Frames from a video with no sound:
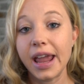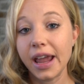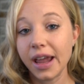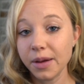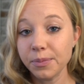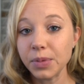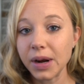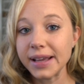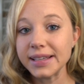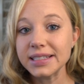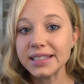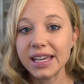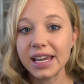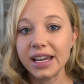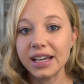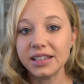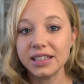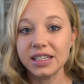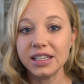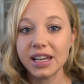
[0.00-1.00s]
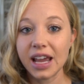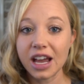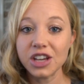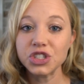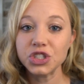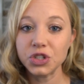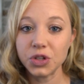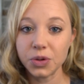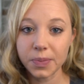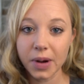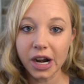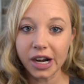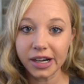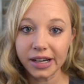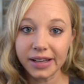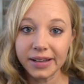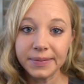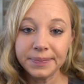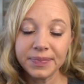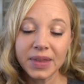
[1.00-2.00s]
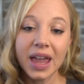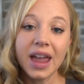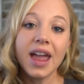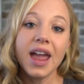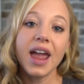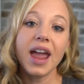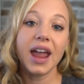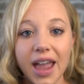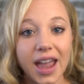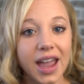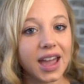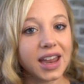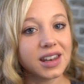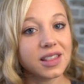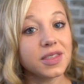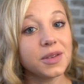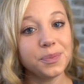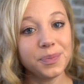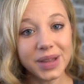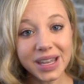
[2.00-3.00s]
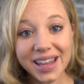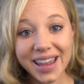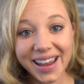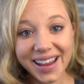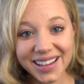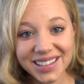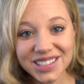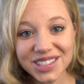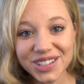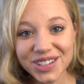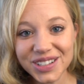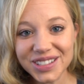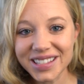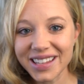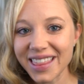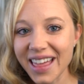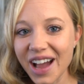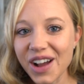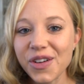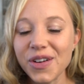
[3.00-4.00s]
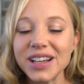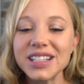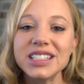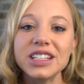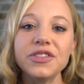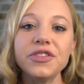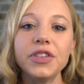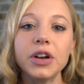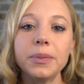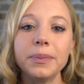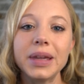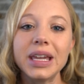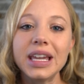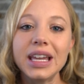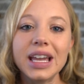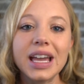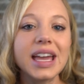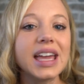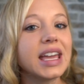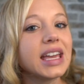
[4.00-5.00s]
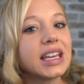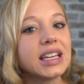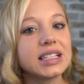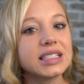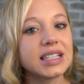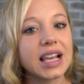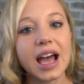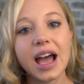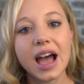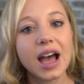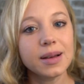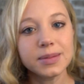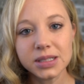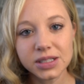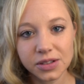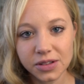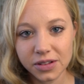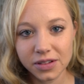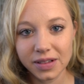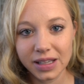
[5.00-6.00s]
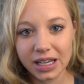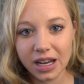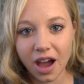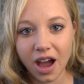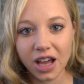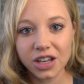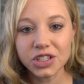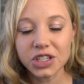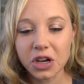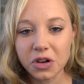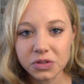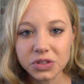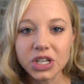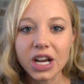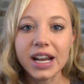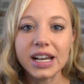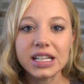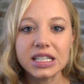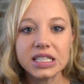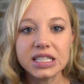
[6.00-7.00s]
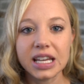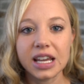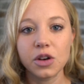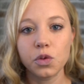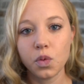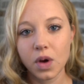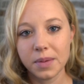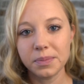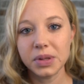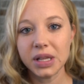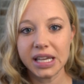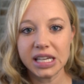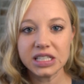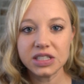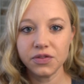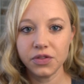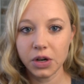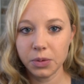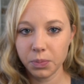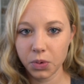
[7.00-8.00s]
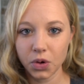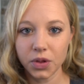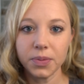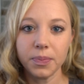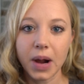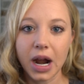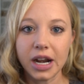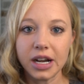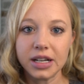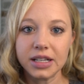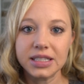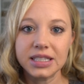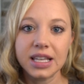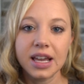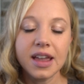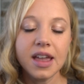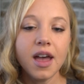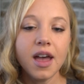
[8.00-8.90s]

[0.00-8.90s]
and Bryce Canyon National Park? And the big answer to that question for me is absolutely not. Don't try to stay in one place for both parks.